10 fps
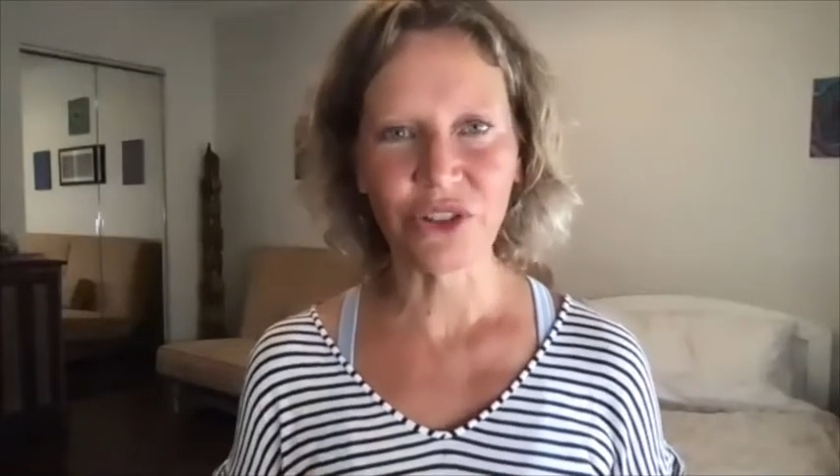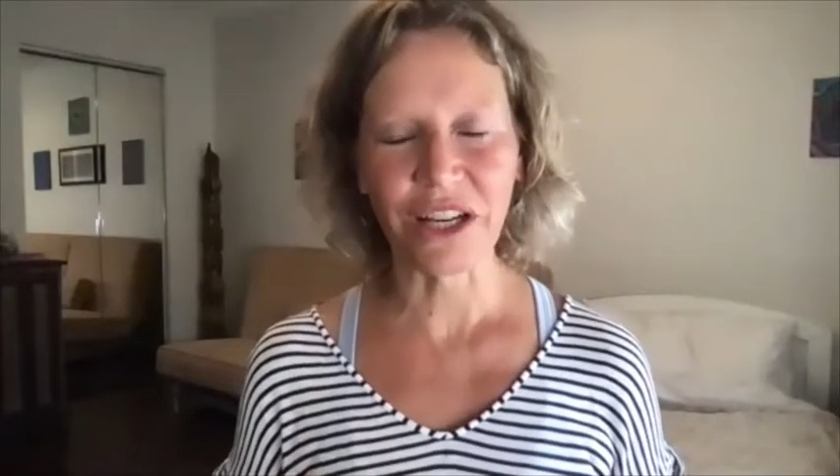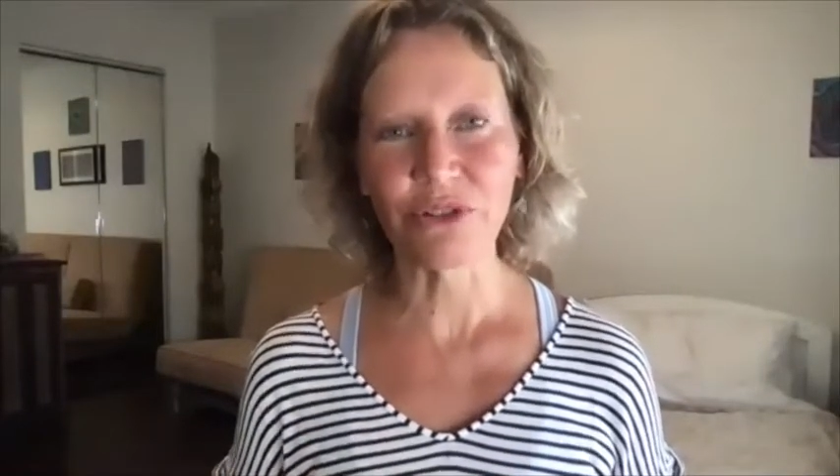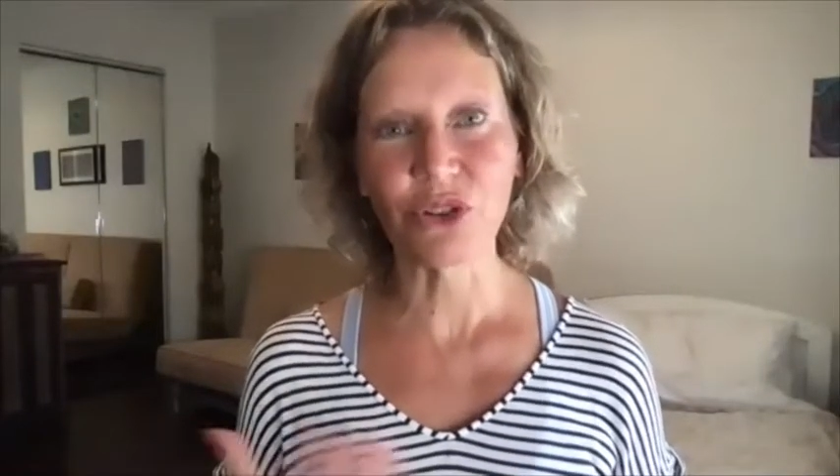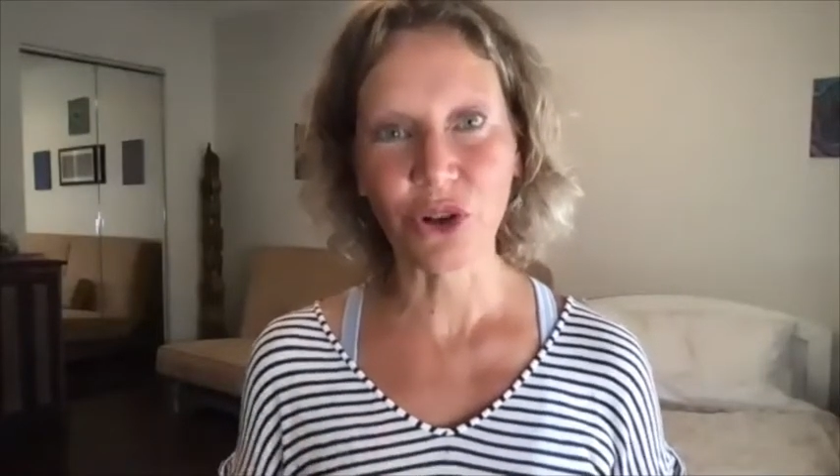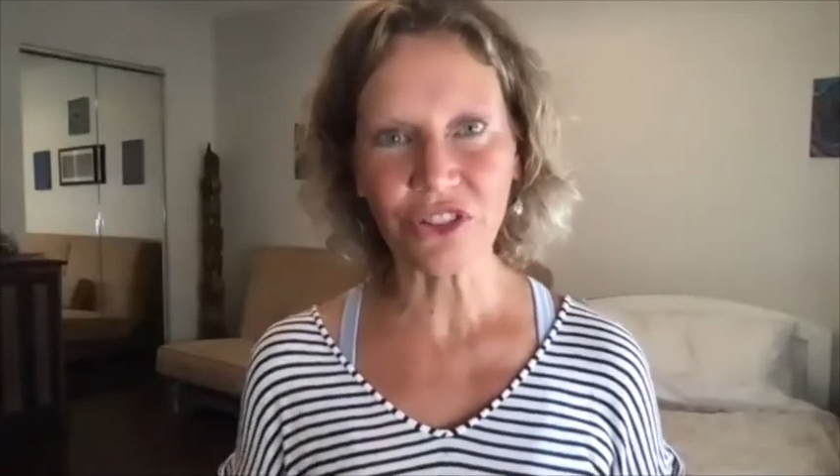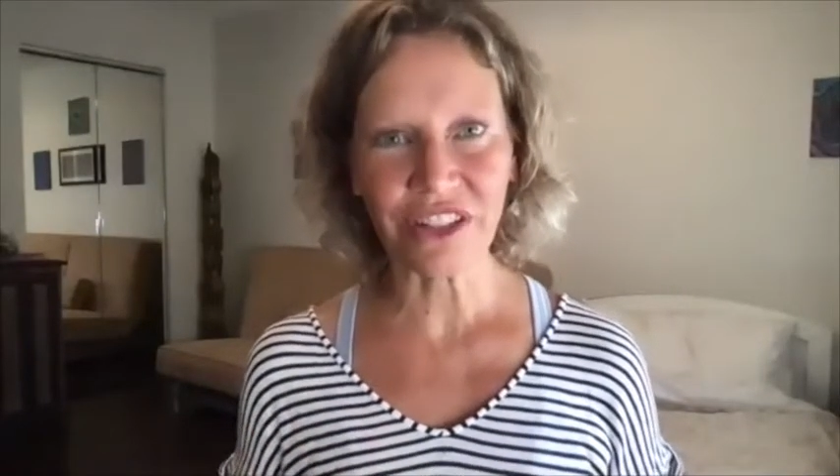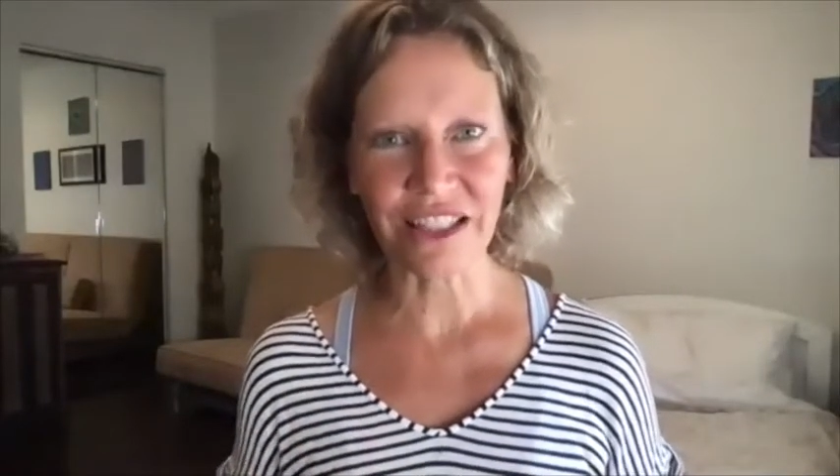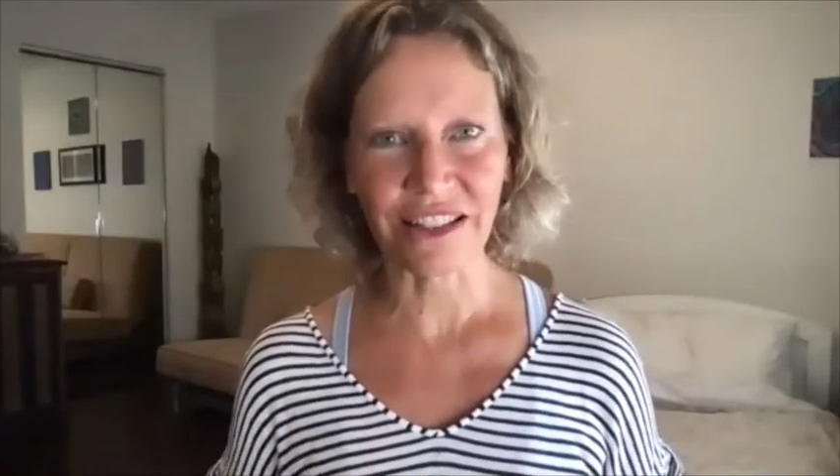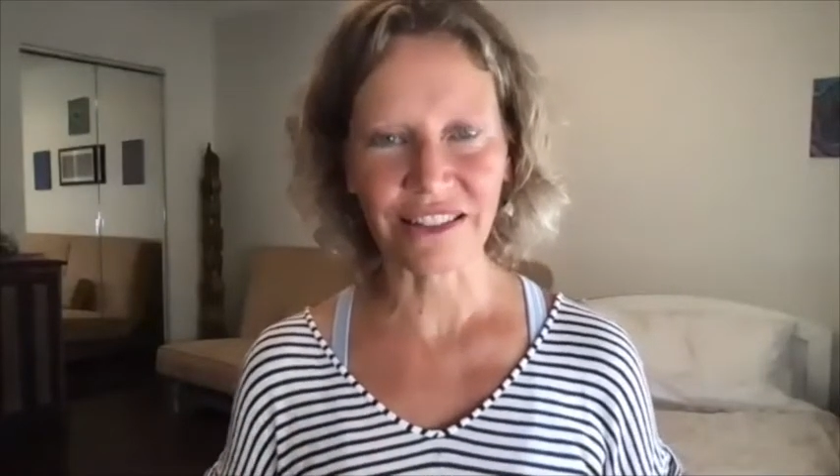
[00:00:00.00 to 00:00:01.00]
you have to
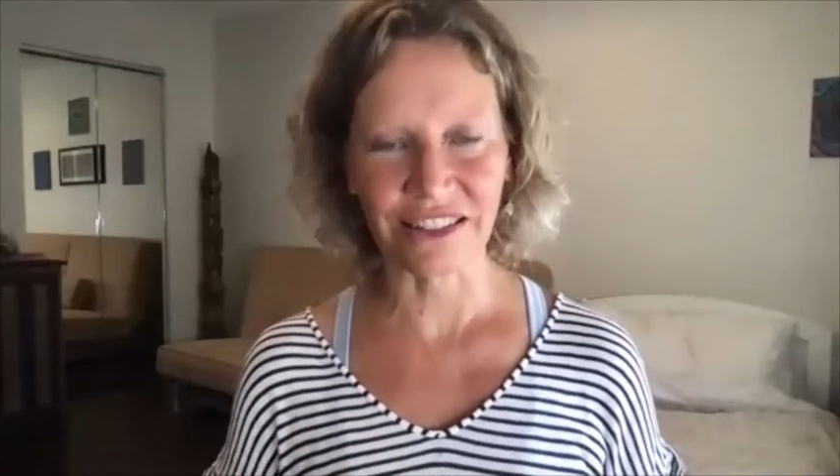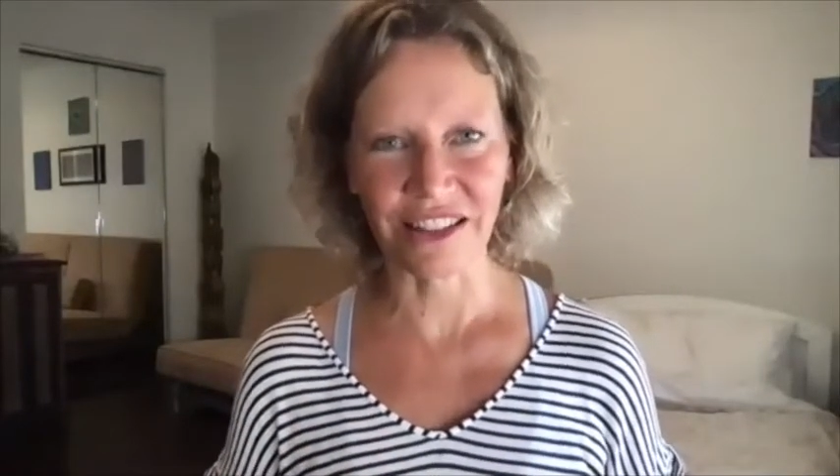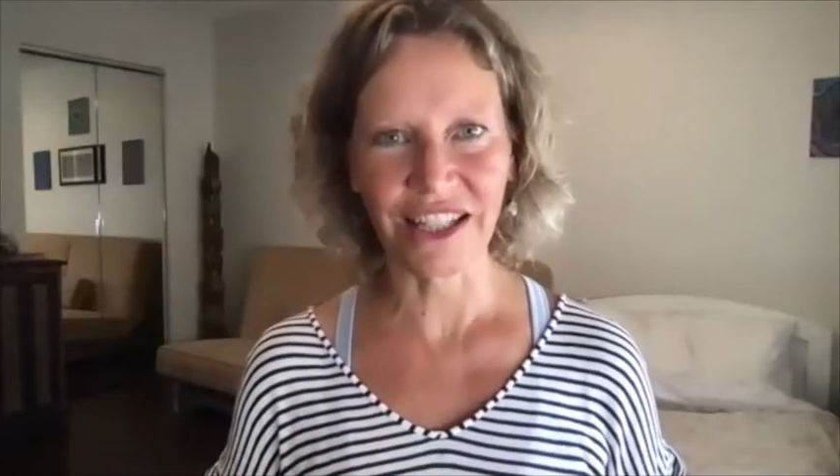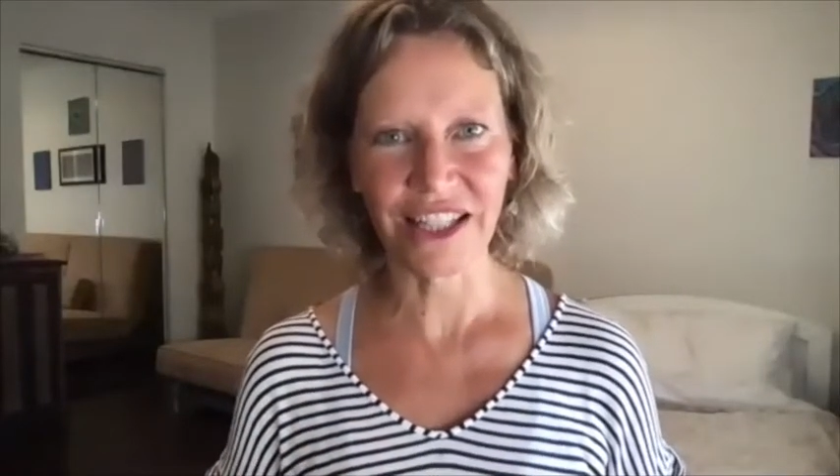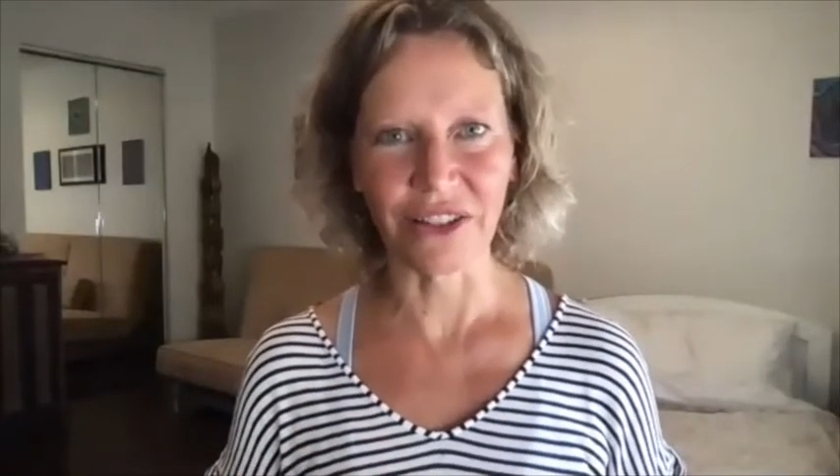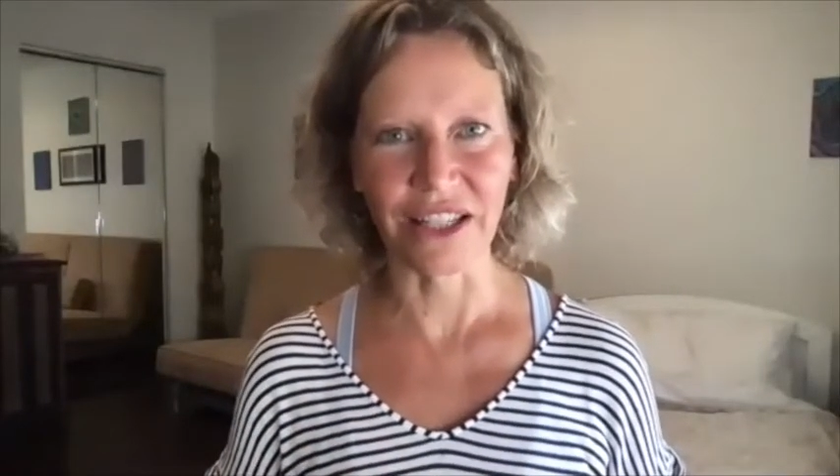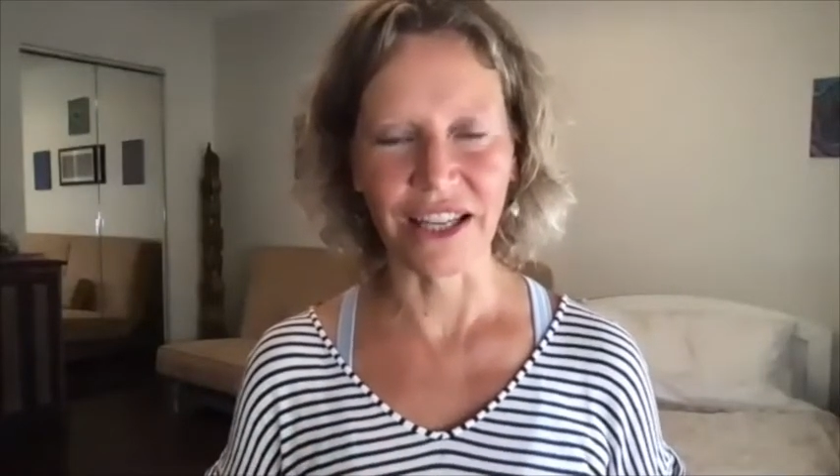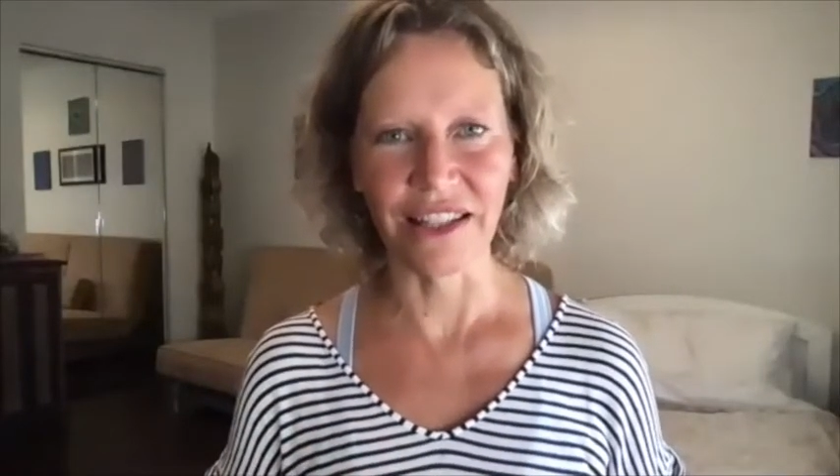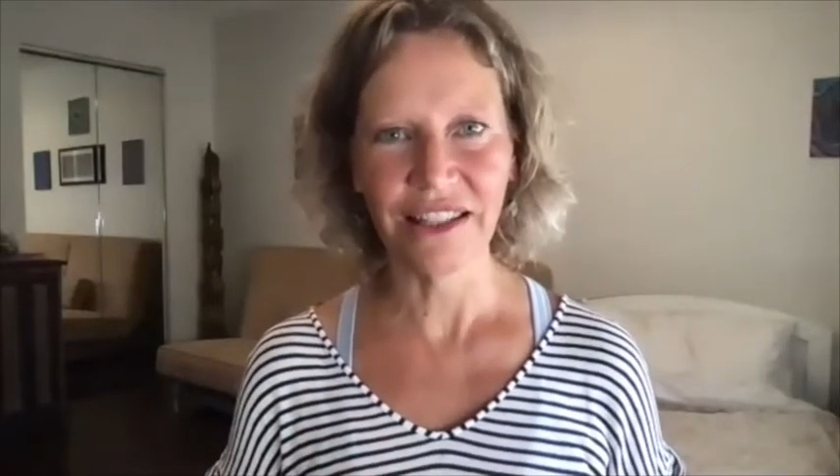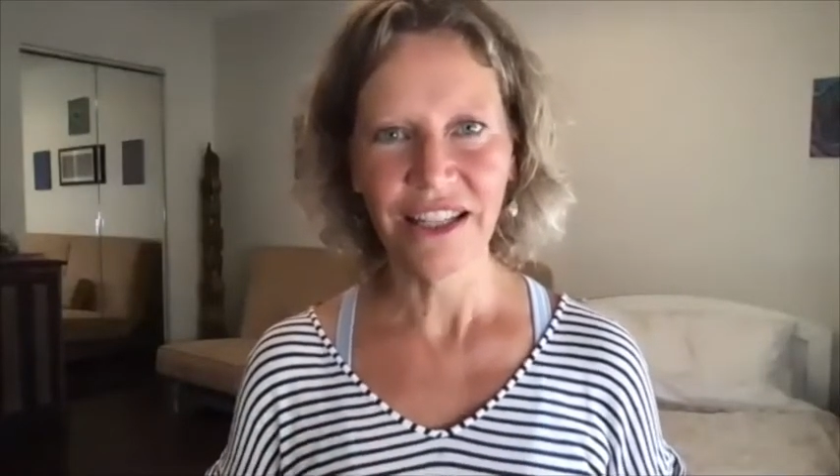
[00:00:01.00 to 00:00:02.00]
contact that designer
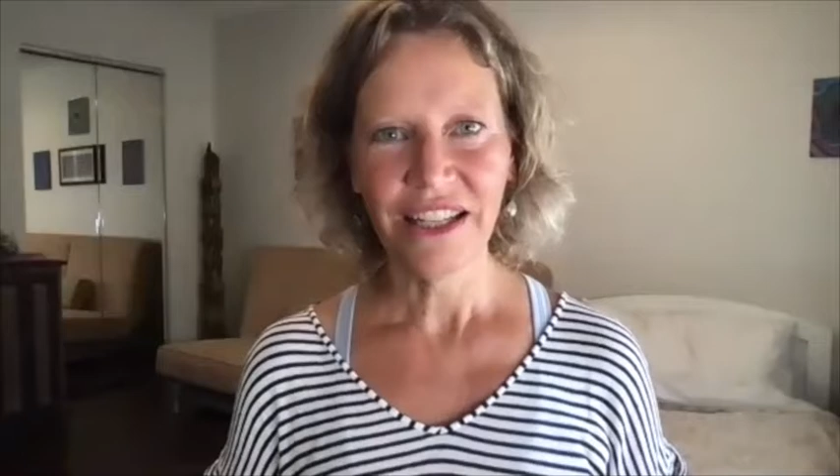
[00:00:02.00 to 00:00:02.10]
again.